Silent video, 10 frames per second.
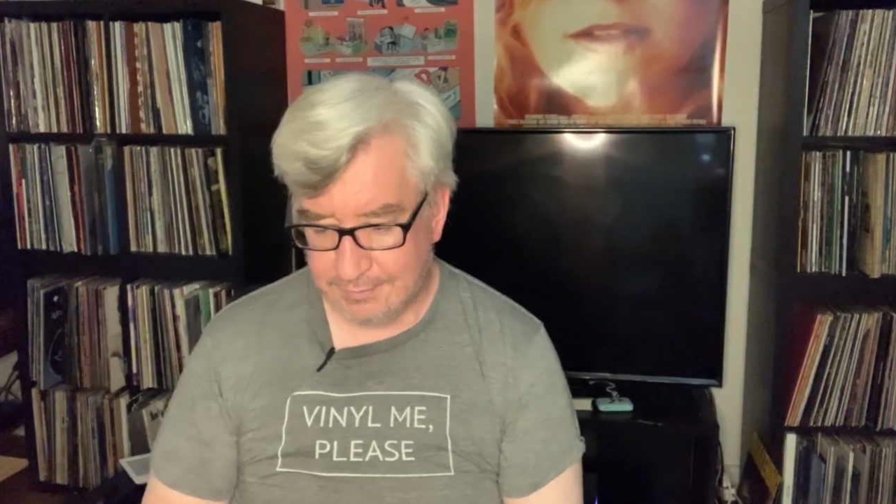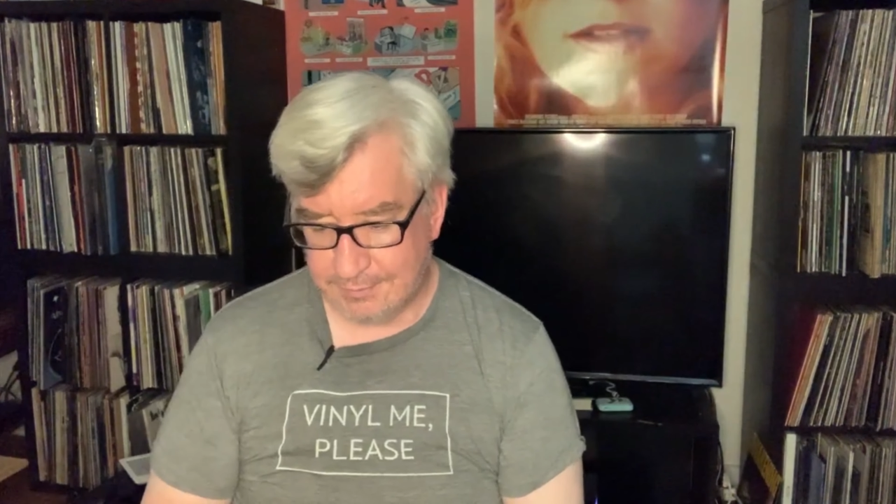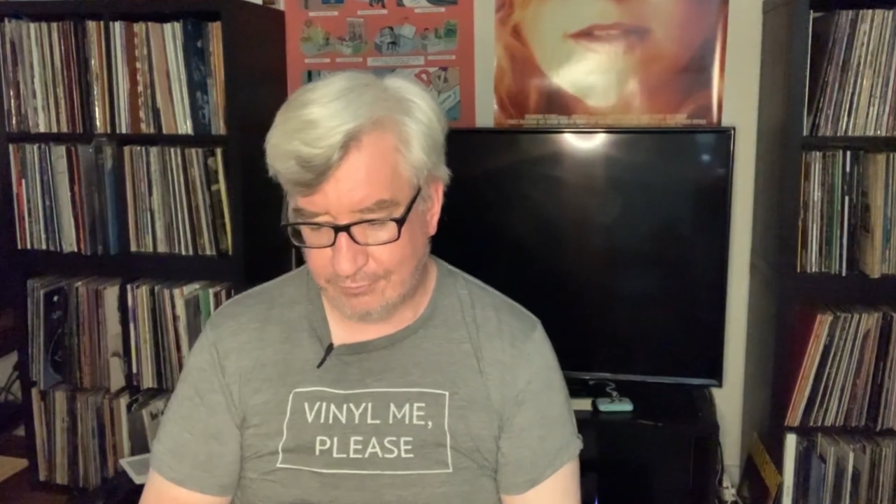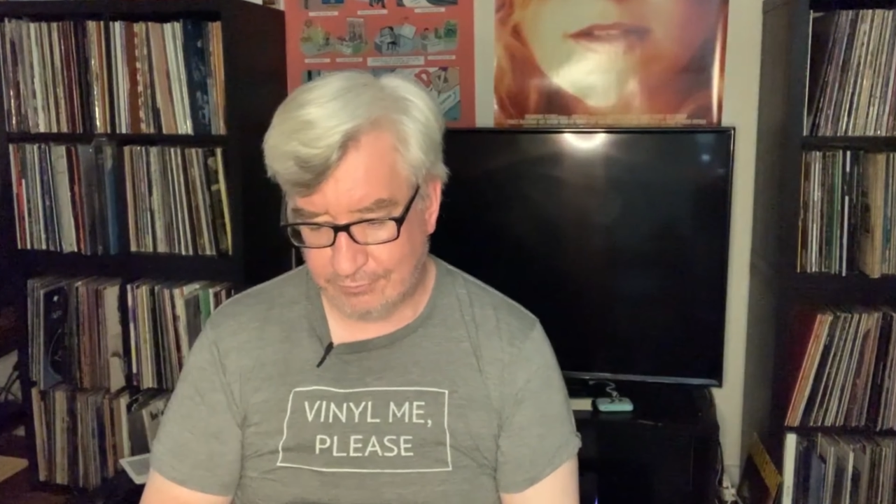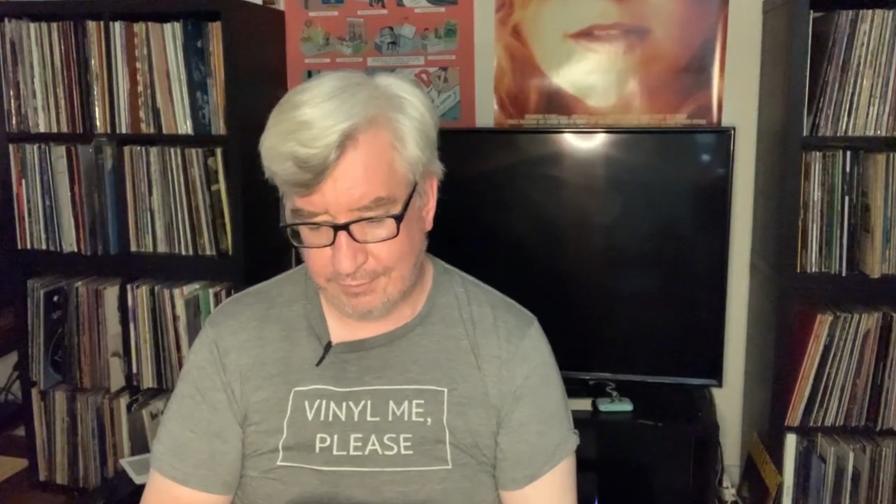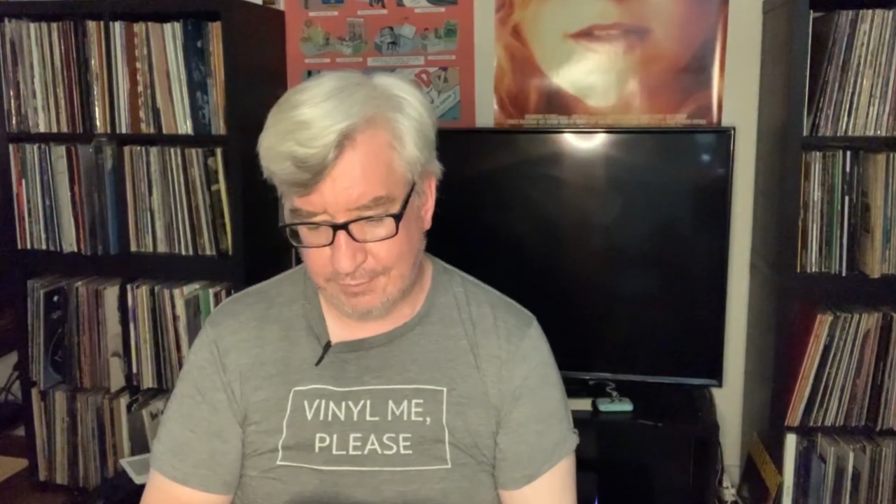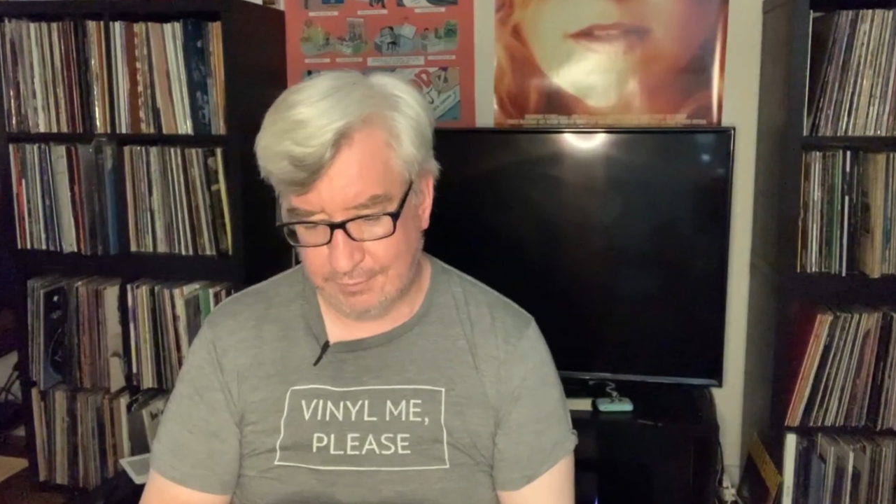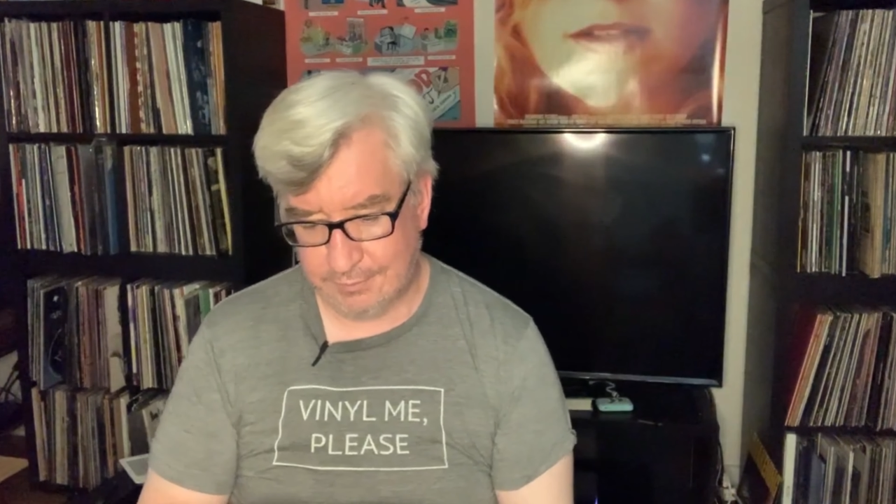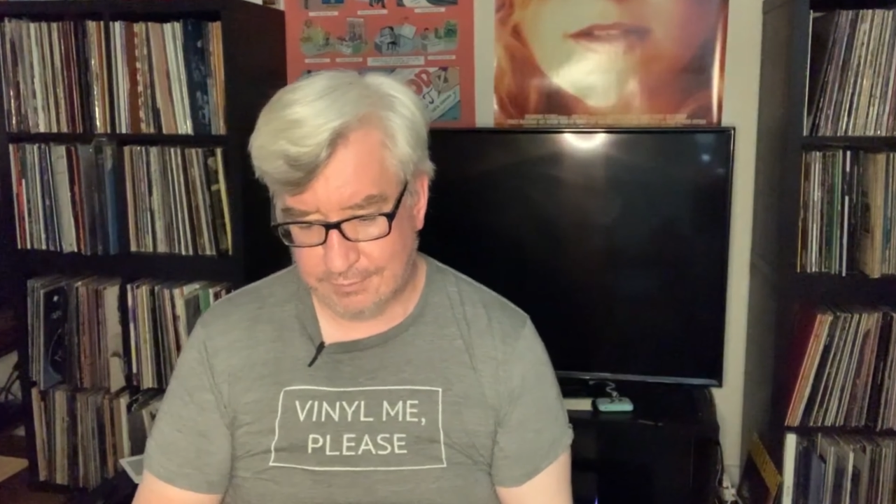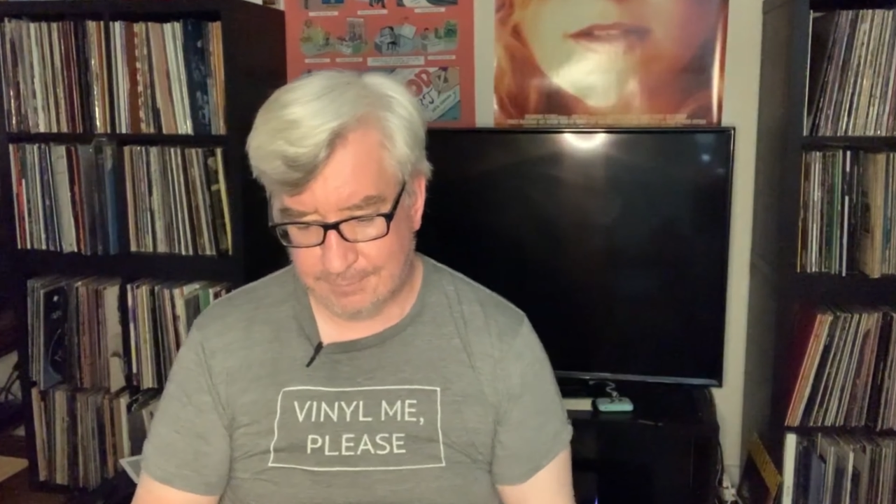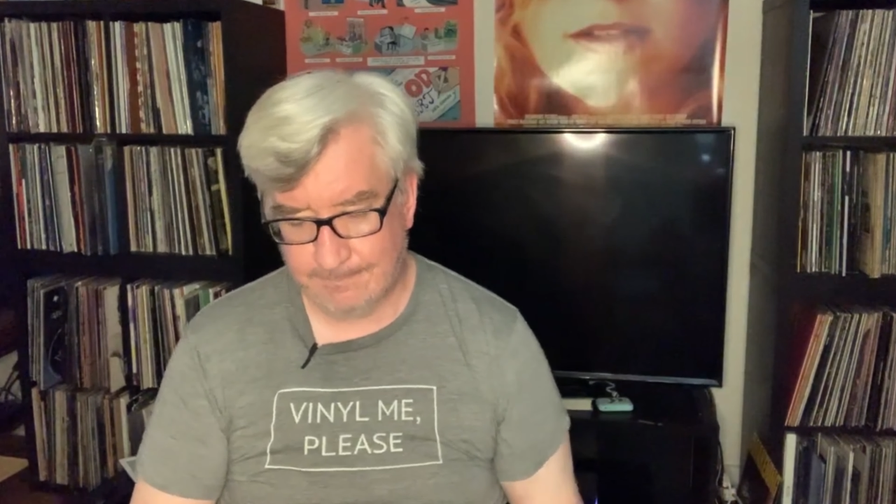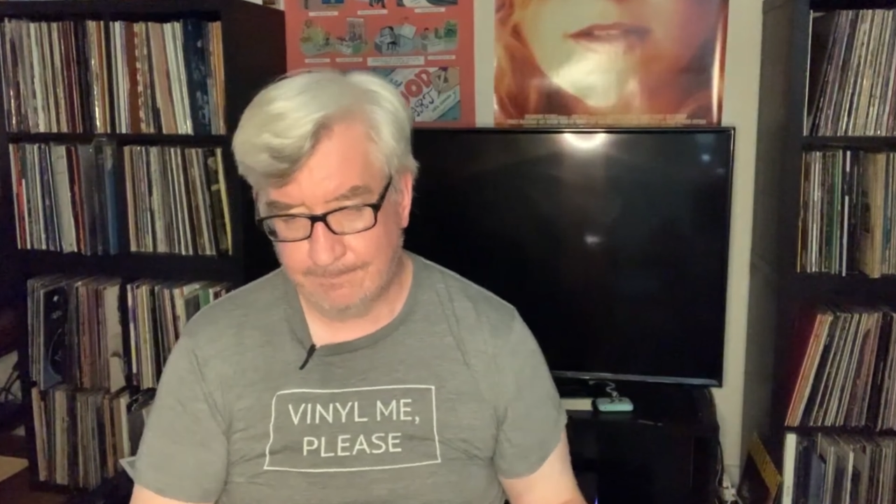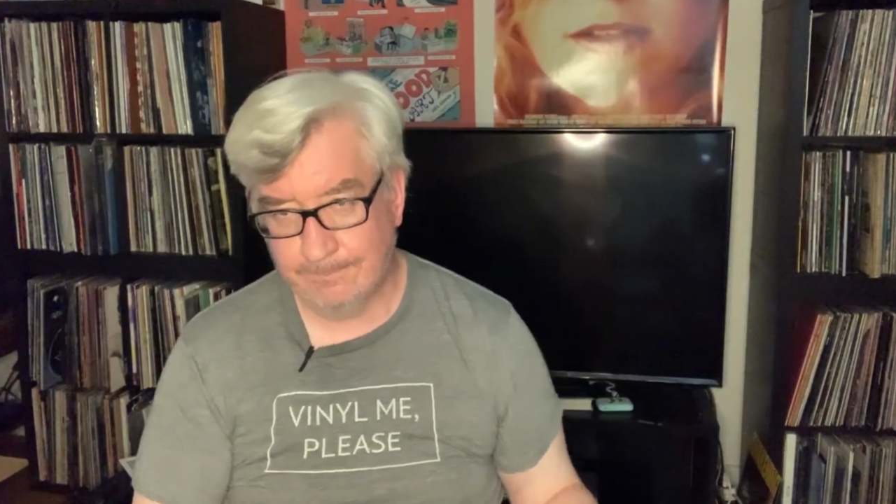Definitely need this.